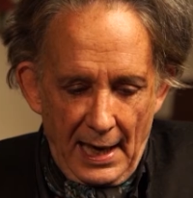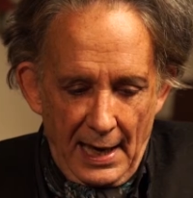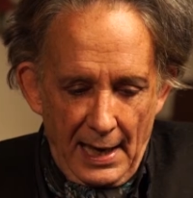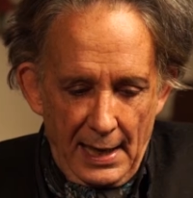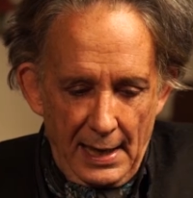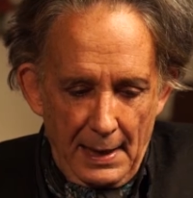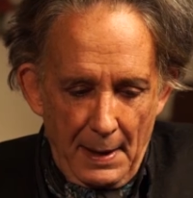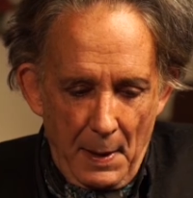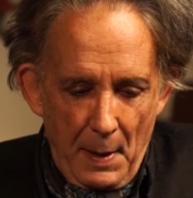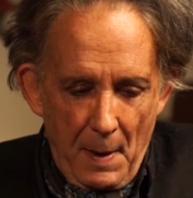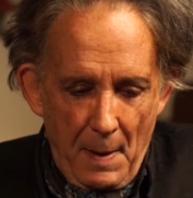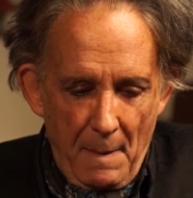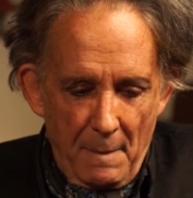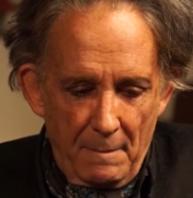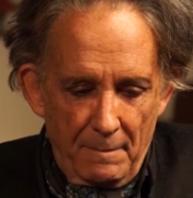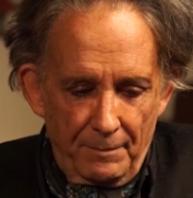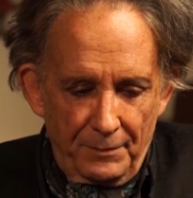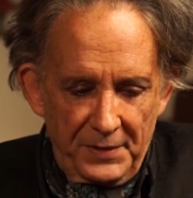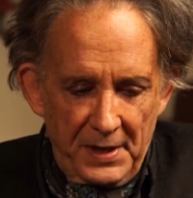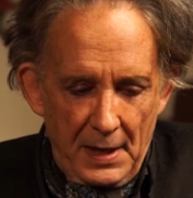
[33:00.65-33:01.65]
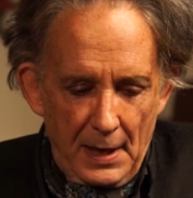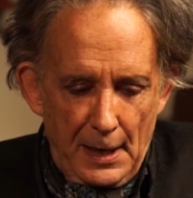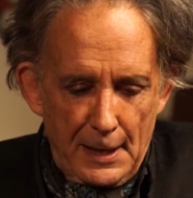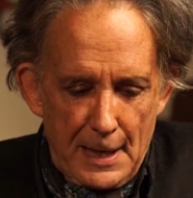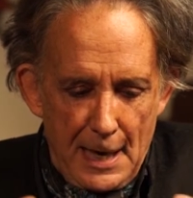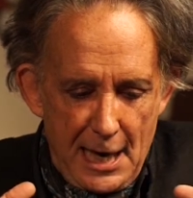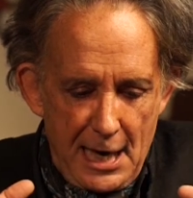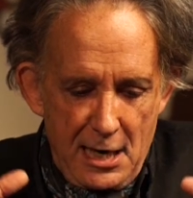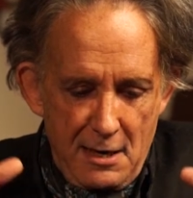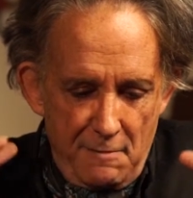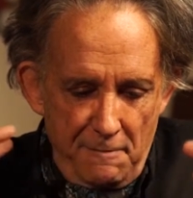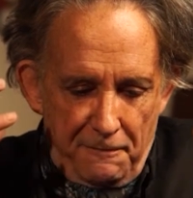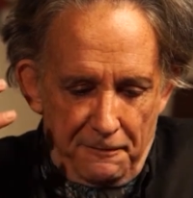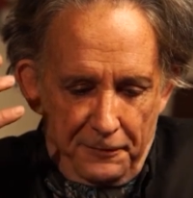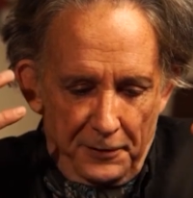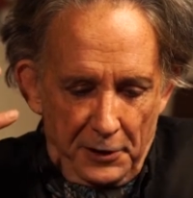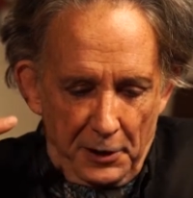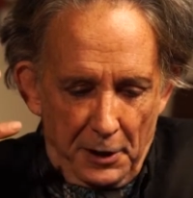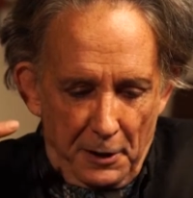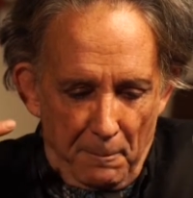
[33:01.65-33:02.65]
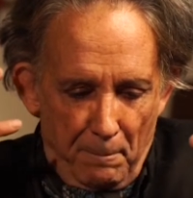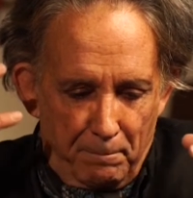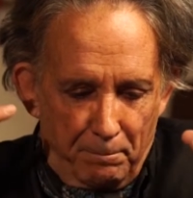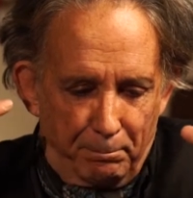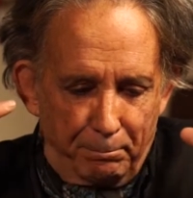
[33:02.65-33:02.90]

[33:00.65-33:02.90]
a, an infinite,